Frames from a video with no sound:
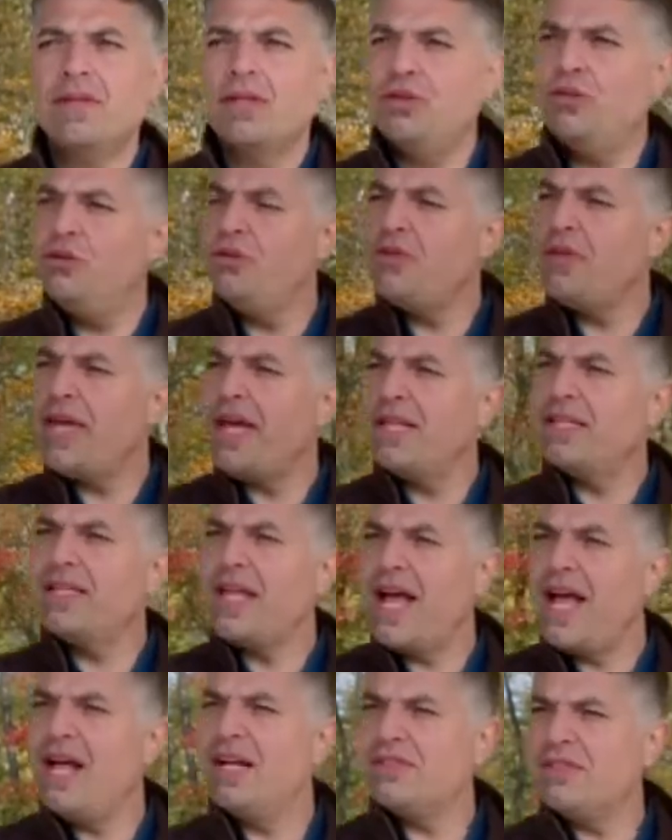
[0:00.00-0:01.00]
do they
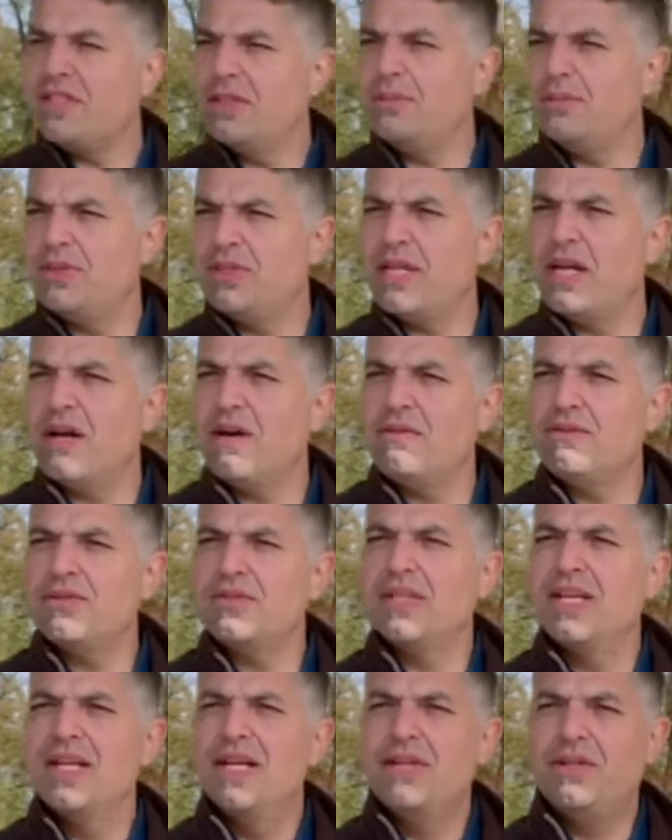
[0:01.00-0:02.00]
attach themselves
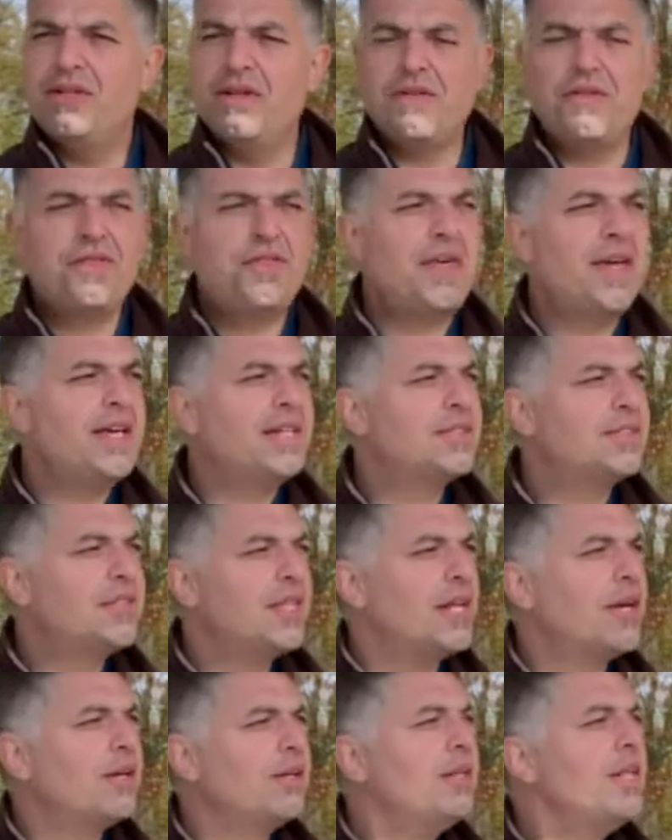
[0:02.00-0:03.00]
to things
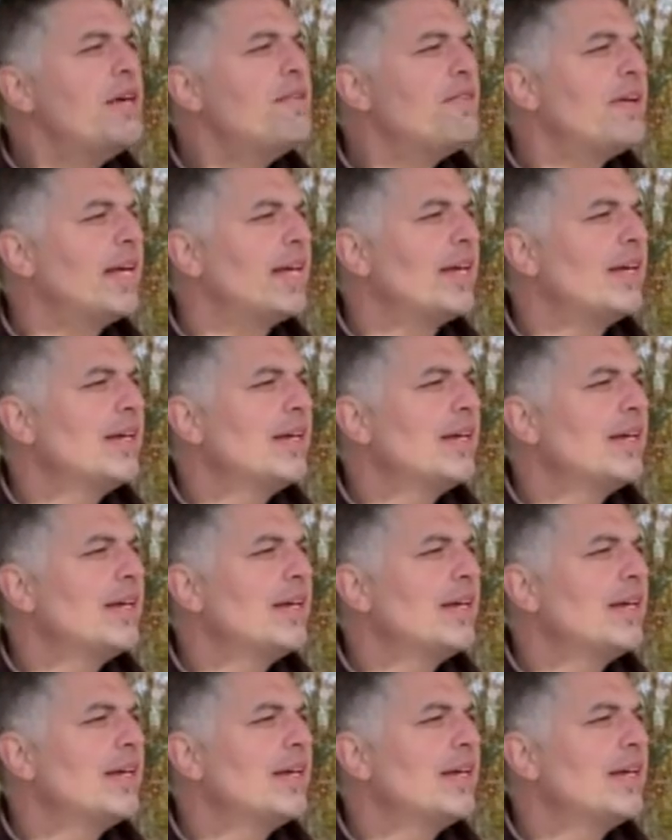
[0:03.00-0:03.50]
that are living?